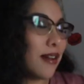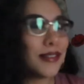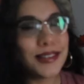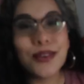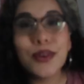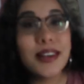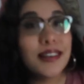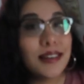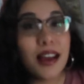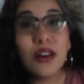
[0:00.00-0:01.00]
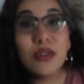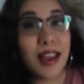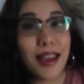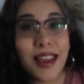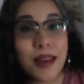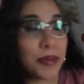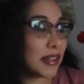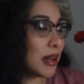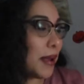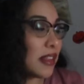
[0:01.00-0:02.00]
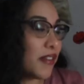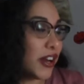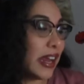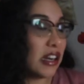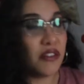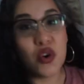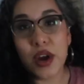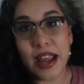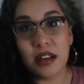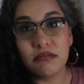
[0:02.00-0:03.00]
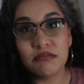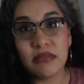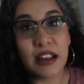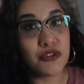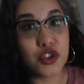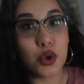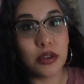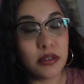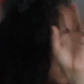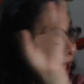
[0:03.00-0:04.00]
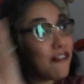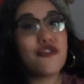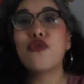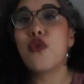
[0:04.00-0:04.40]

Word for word: also an okay, but it's gonna be at the very end of okay, like for sure. And then we have